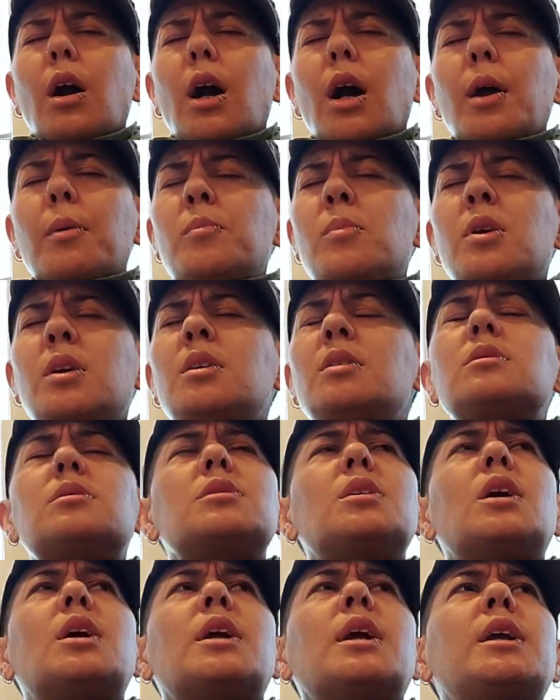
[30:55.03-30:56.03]
I'm not
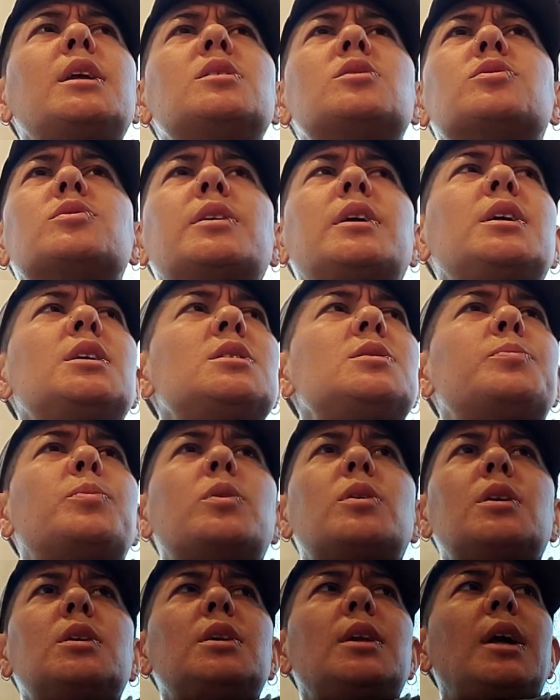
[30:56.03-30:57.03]
talking
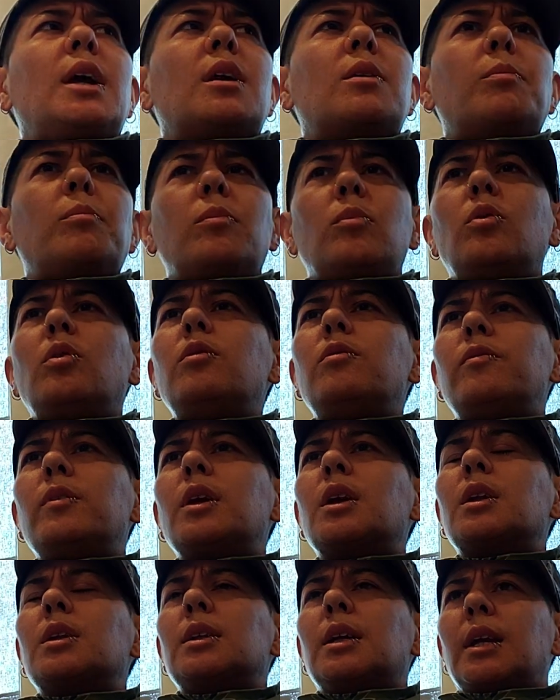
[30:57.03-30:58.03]
transport like
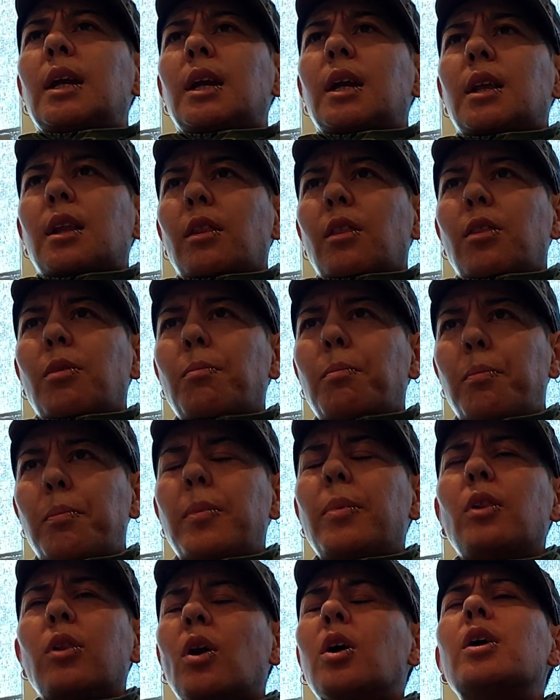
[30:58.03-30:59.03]
moving like
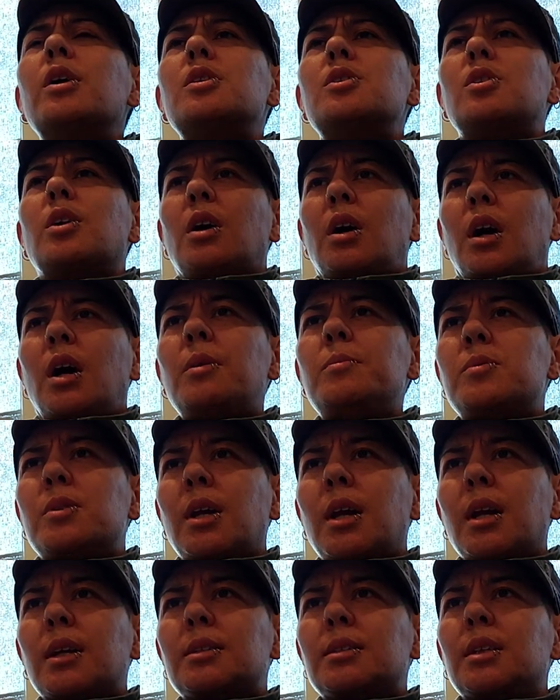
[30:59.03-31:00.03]
large
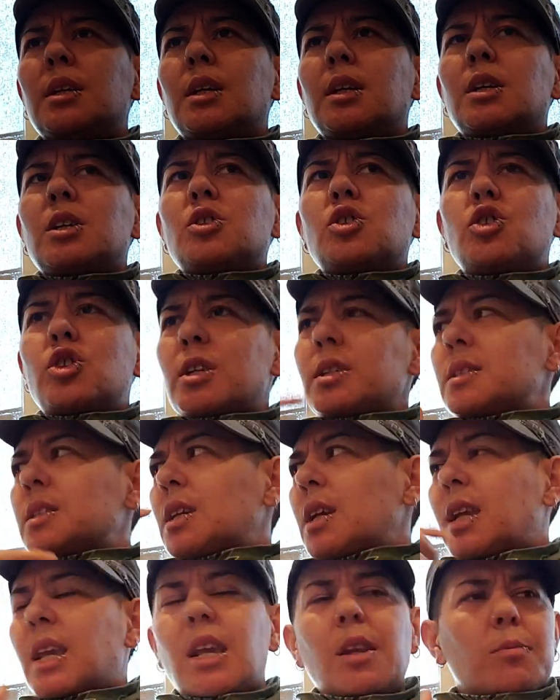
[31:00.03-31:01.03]
objects, just
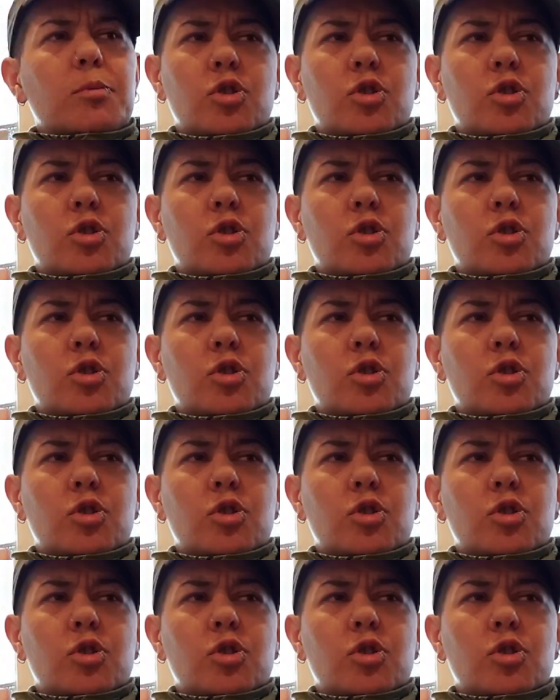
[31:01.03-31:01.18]
to